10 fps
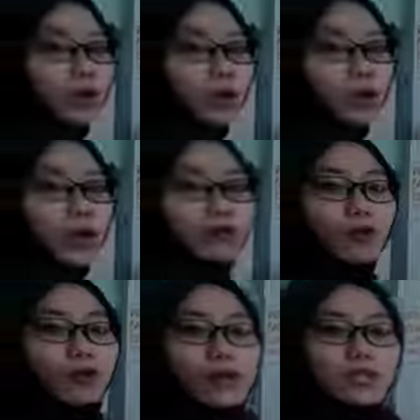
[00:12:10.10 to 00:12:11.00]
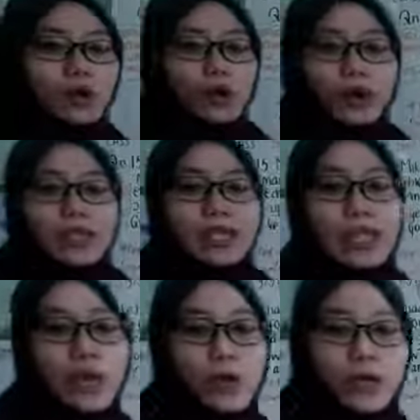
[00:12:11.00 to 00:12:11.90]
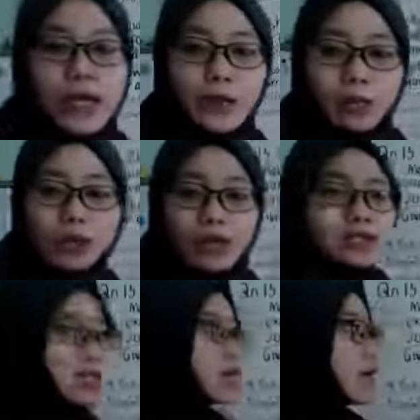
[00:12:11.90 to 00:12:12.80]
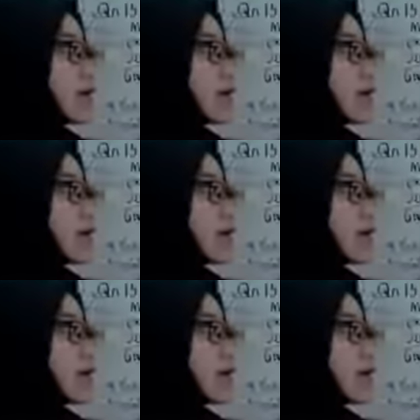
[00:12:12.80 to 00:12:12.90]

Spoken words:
know. I focus on the yellow. Yellow because